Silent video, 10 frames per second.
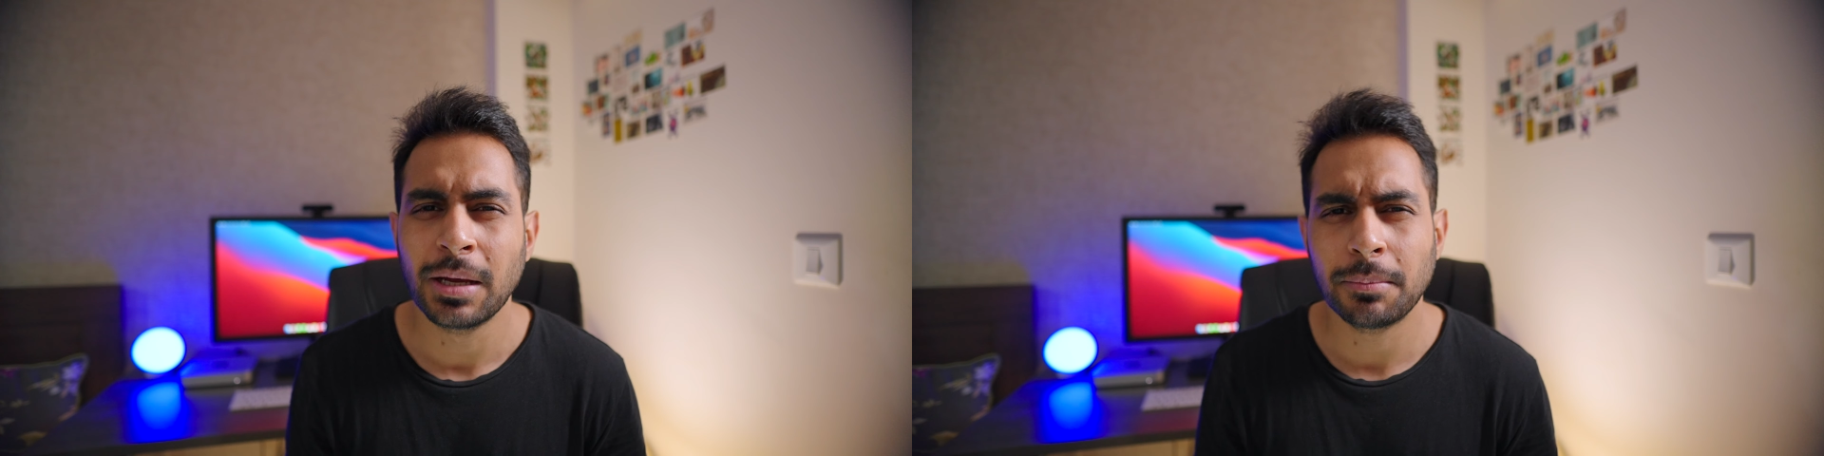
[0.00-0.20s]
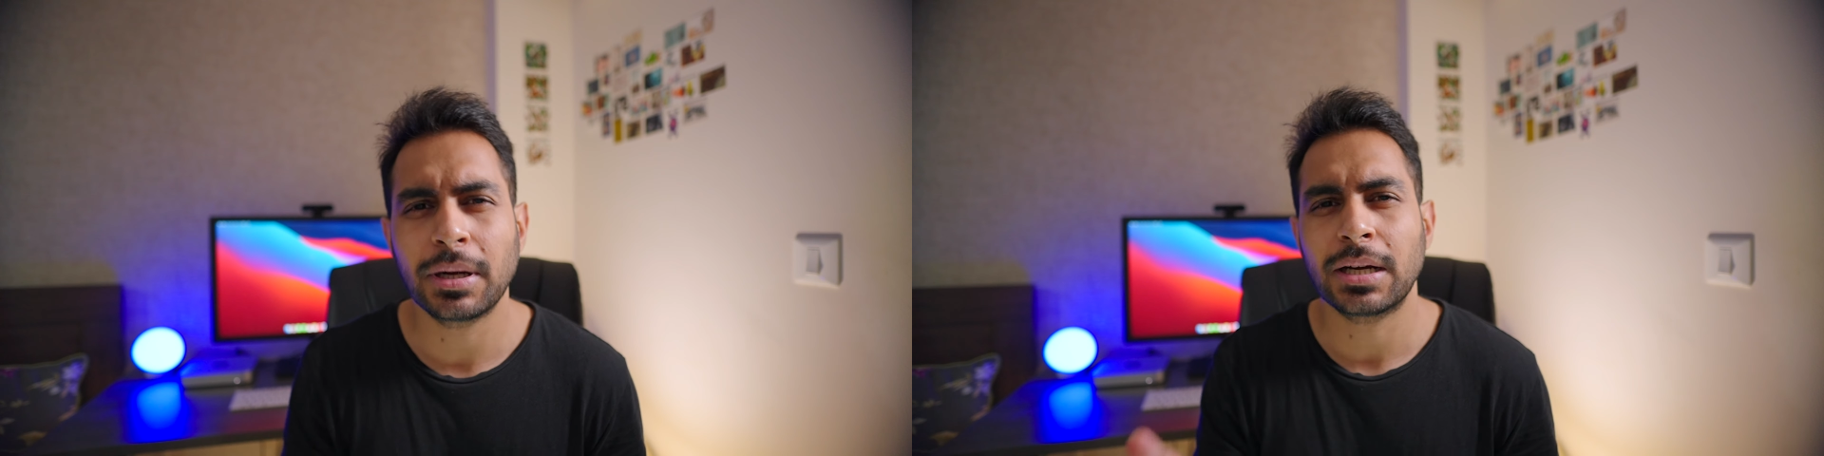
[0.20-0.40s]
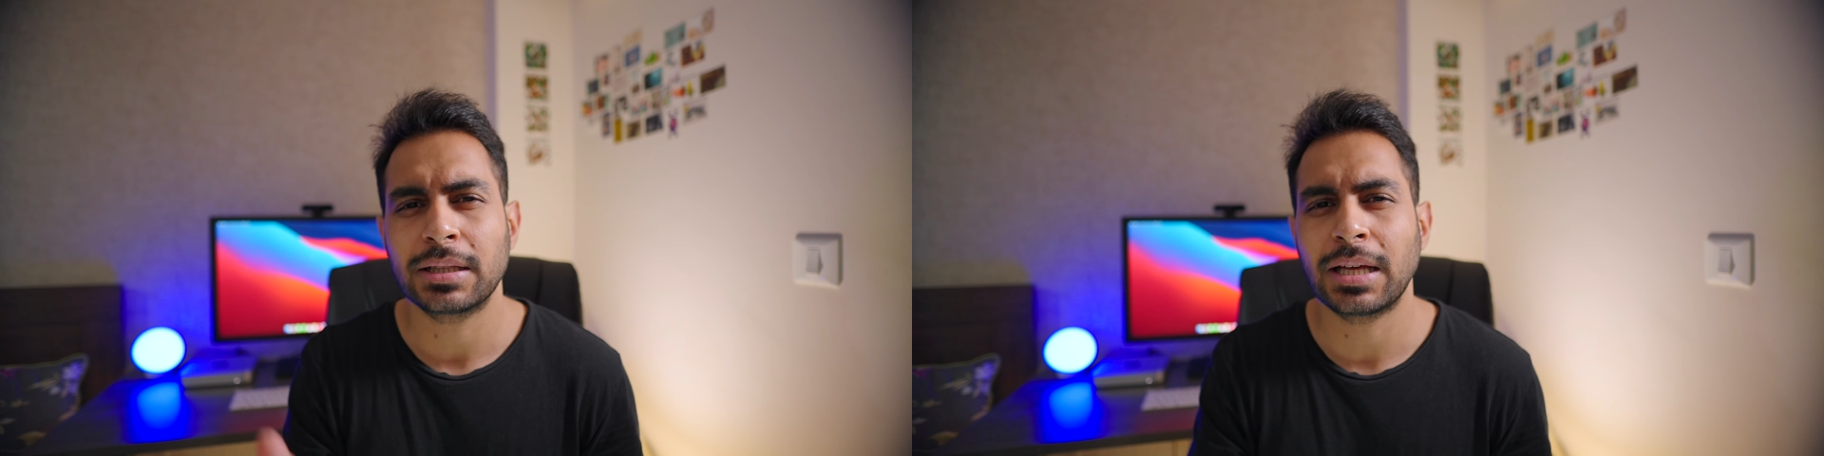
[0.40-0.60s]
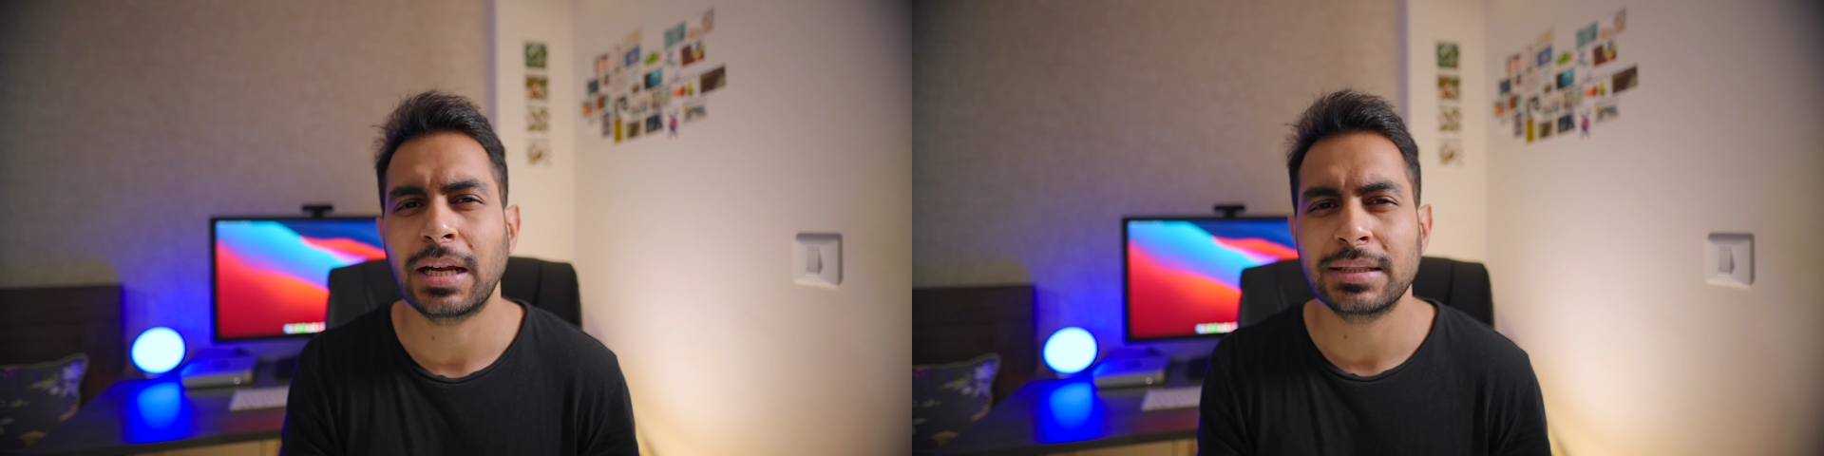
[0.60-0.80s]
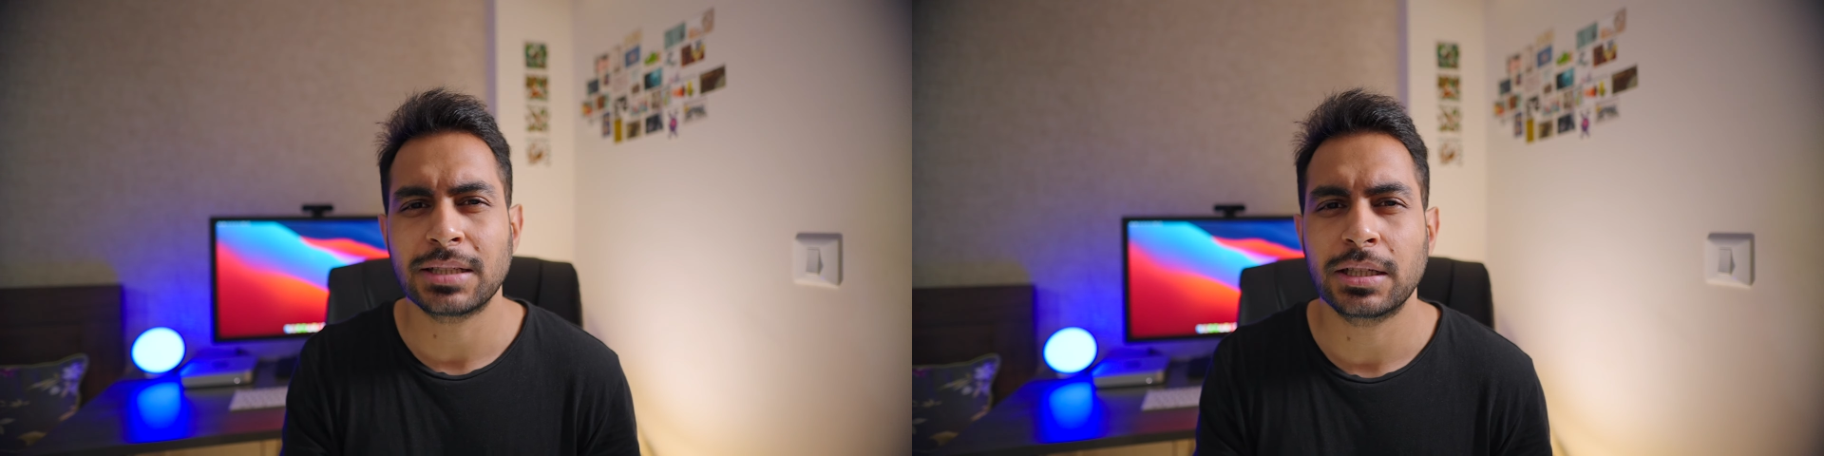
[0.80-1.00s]
but then
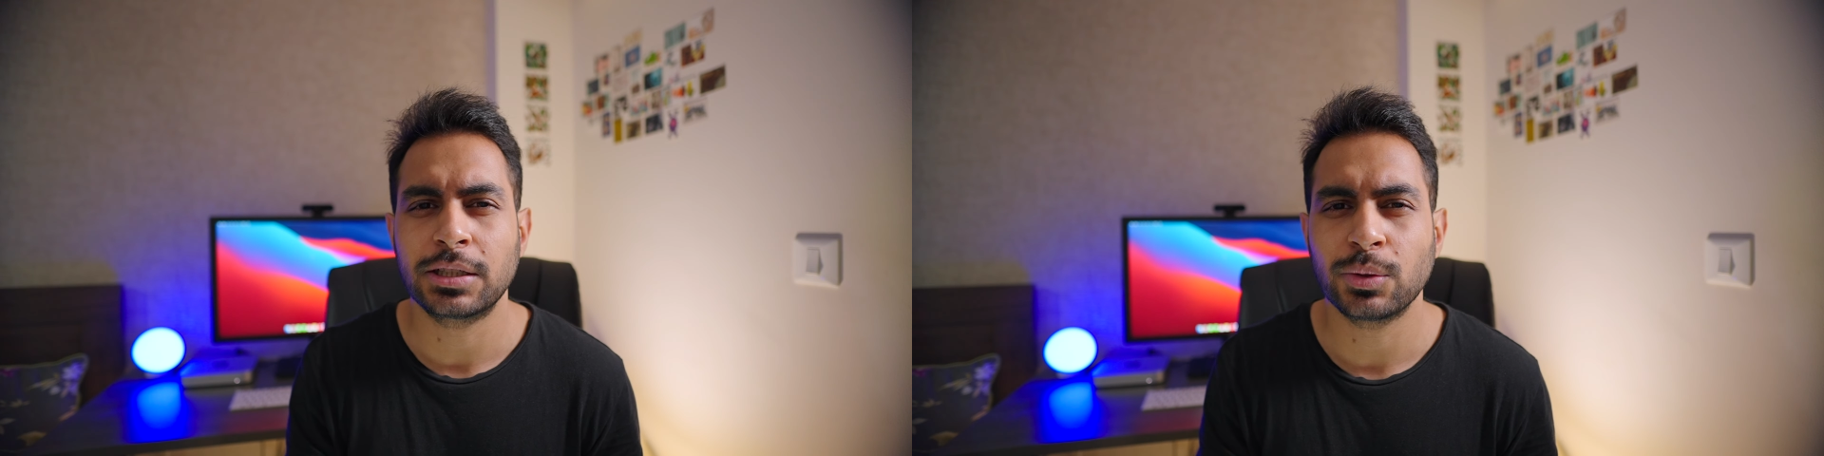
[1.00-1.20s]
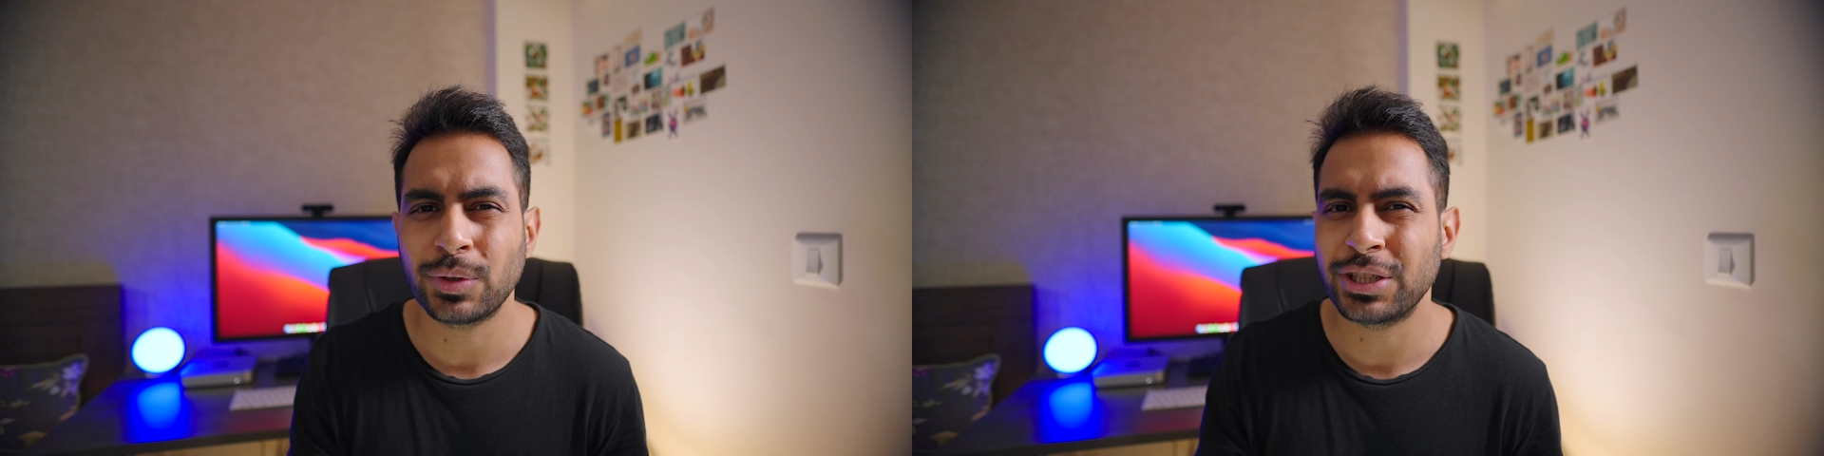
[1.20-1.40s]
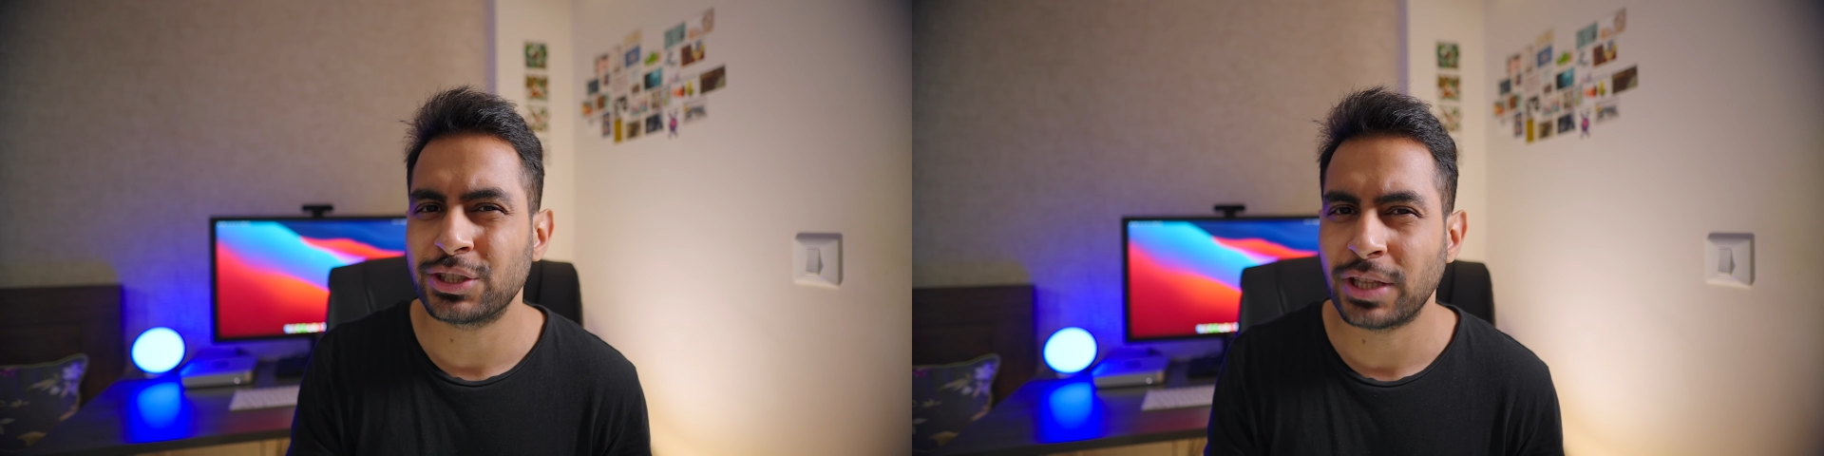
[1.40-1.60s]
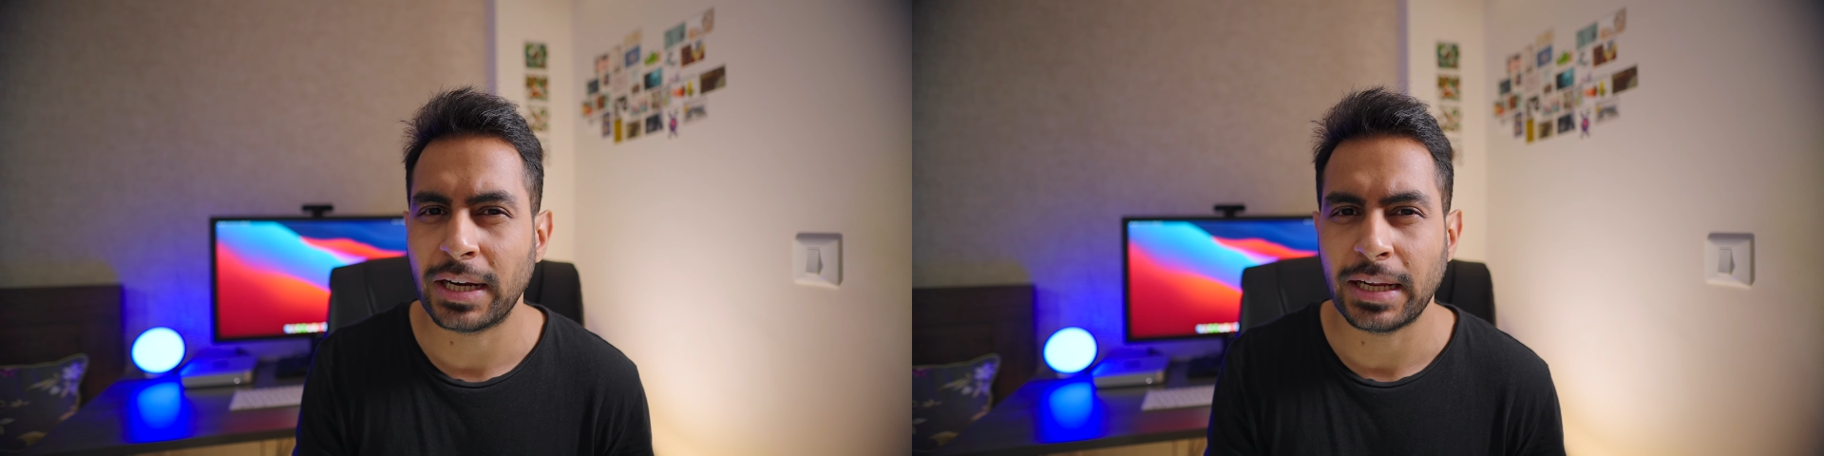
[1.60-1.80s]
I started to reach that